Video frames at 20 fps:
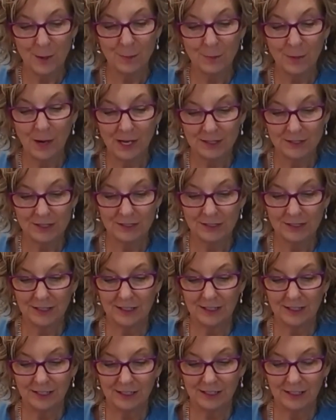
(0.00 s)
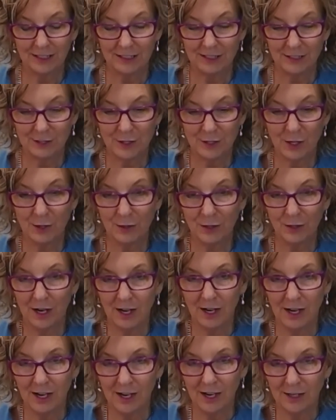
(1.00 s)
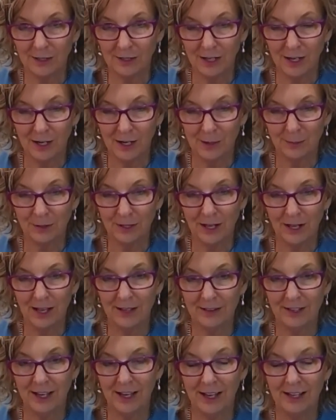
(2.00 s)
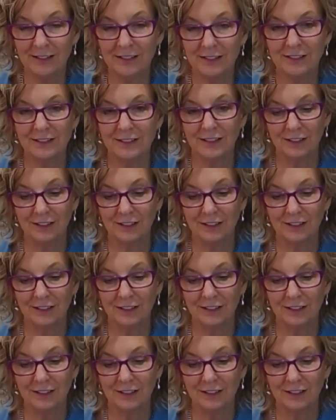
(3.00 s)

But so I apply that,